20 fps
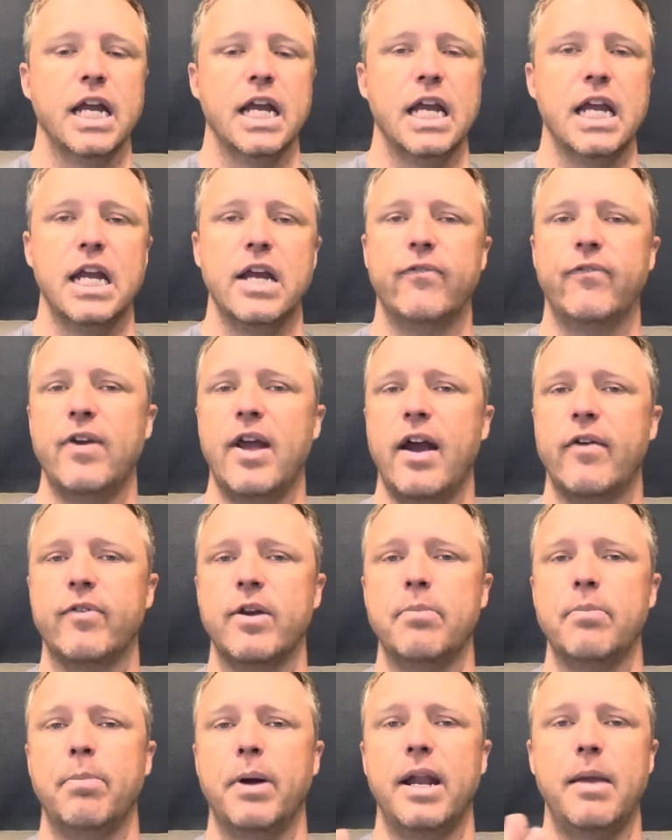If
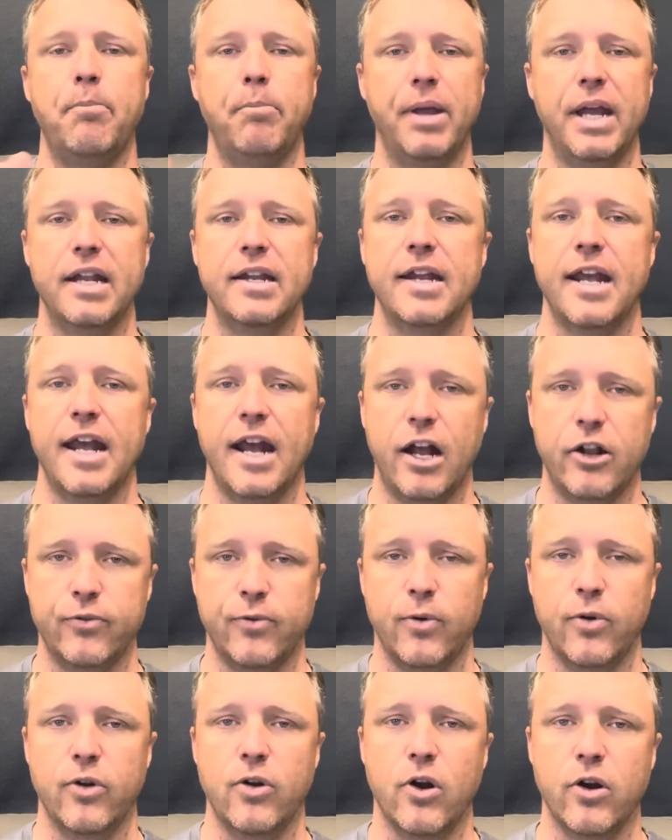everybody paid cash
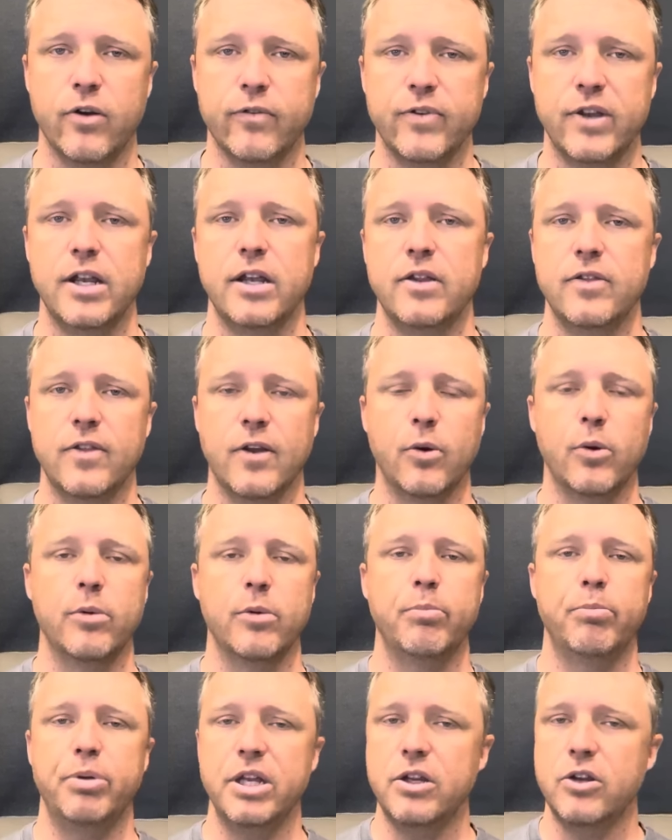for an RV, there
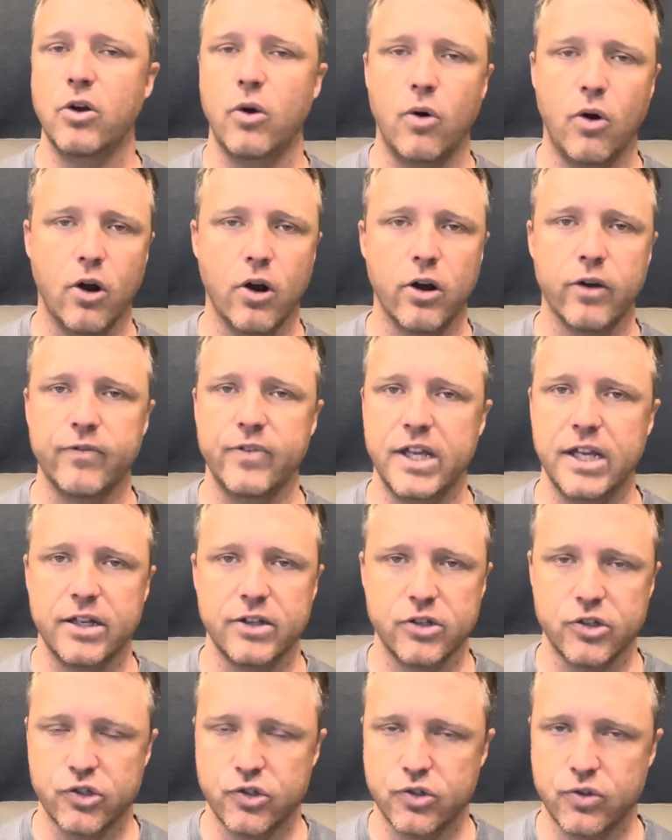would be no RV
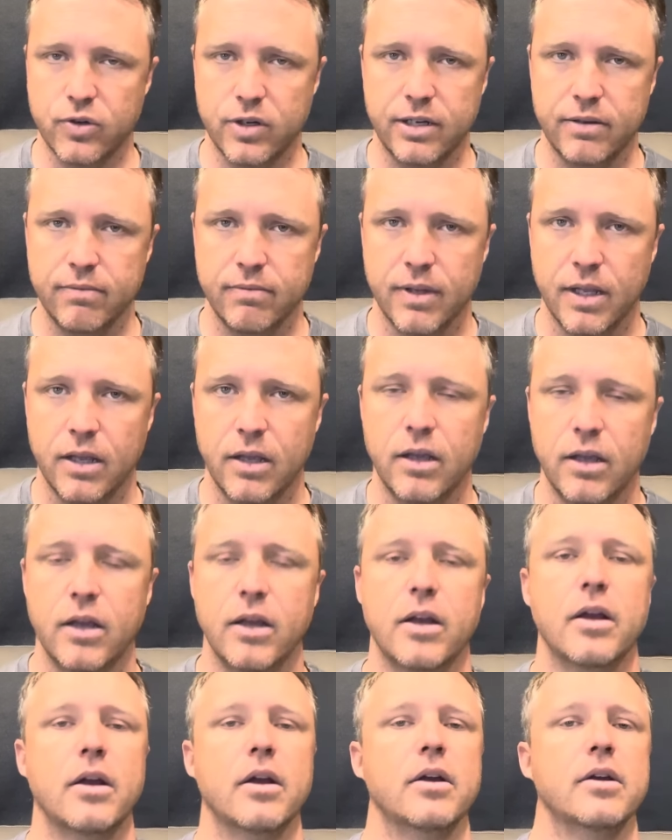industry.
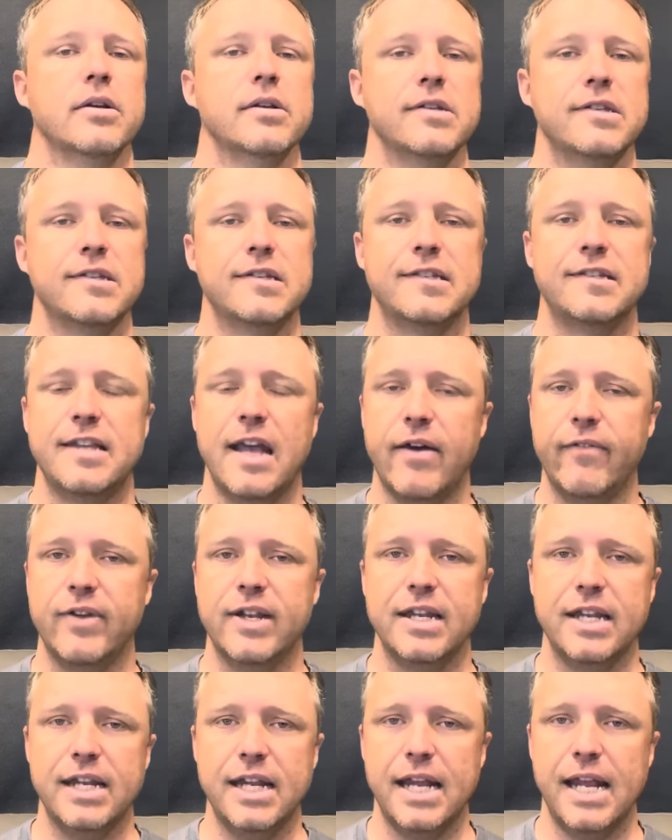
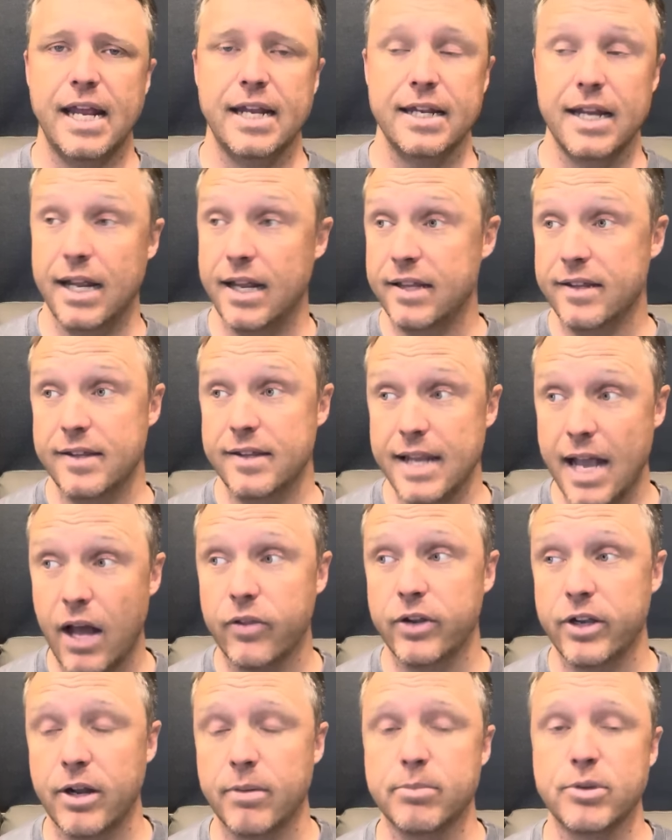70, and now
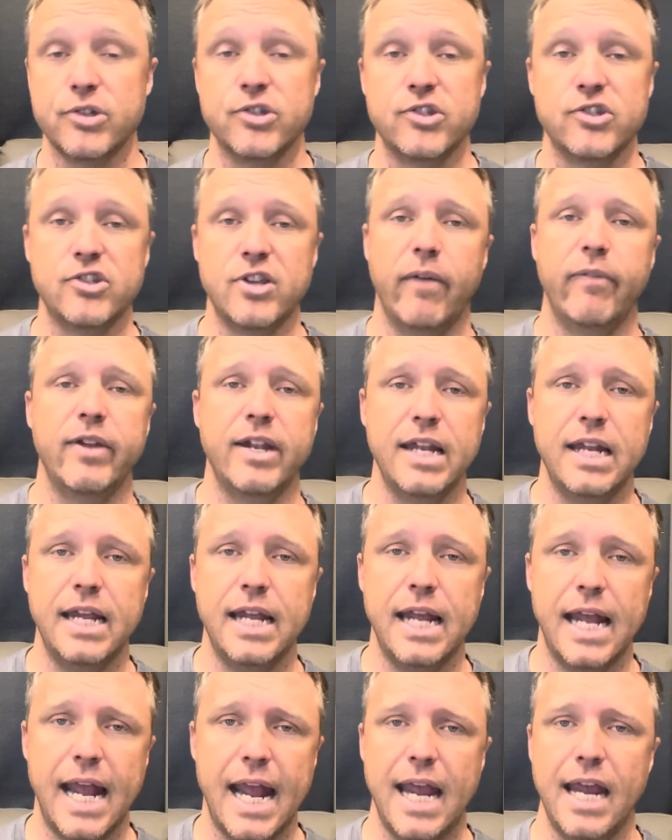the number
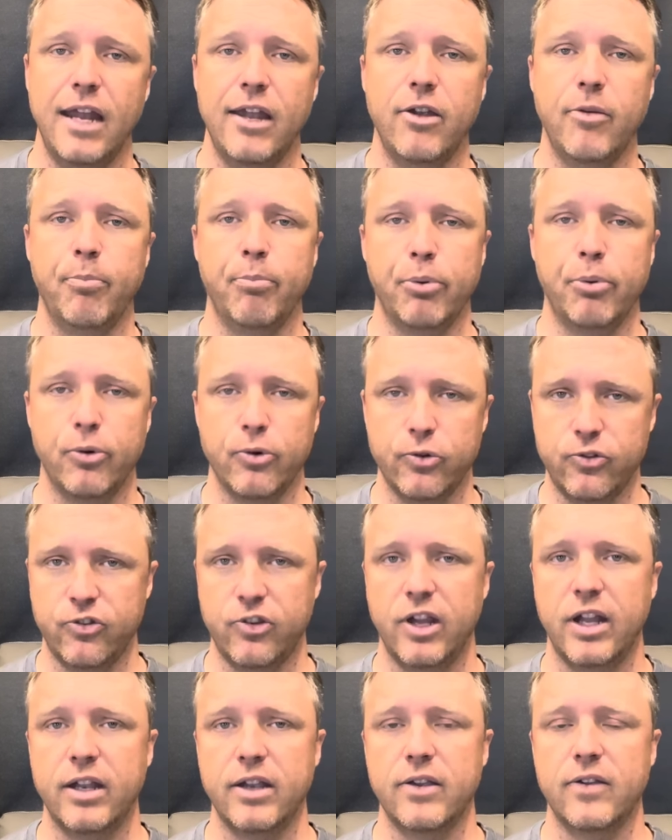
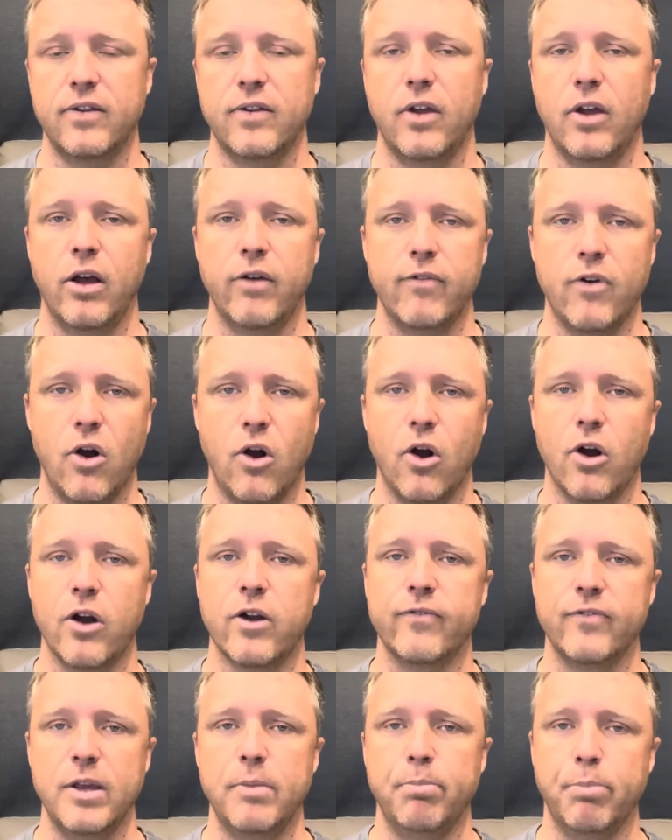78% of
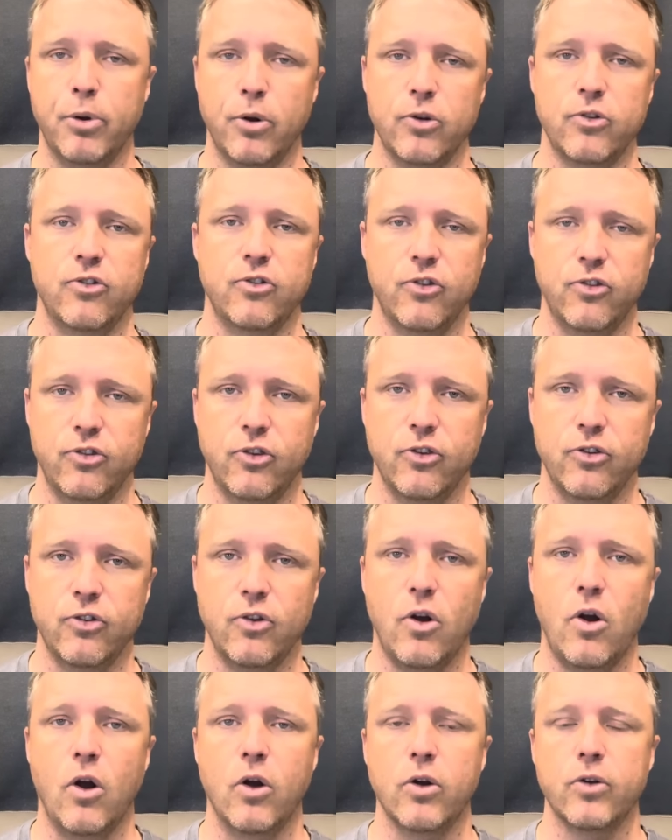RV purchases
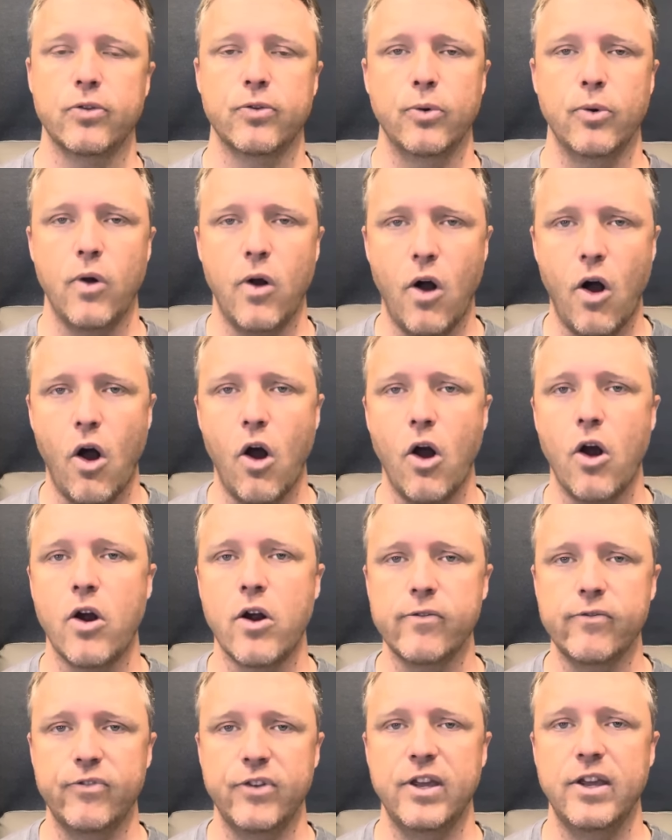are through
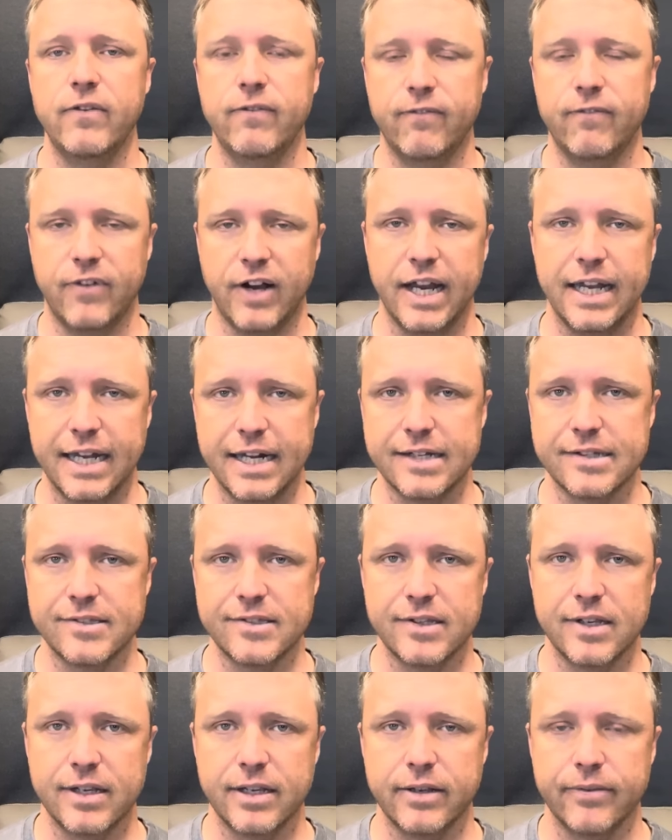RV
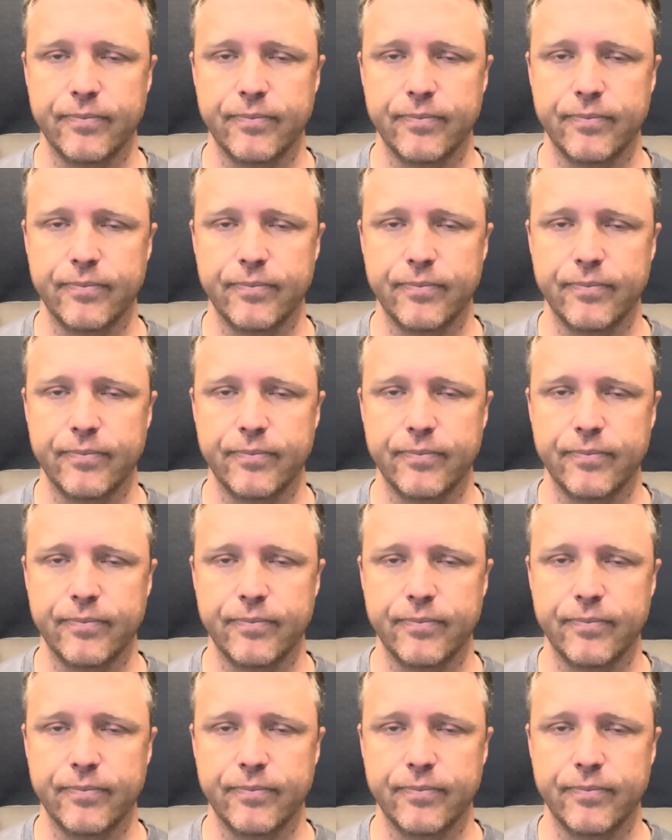financing.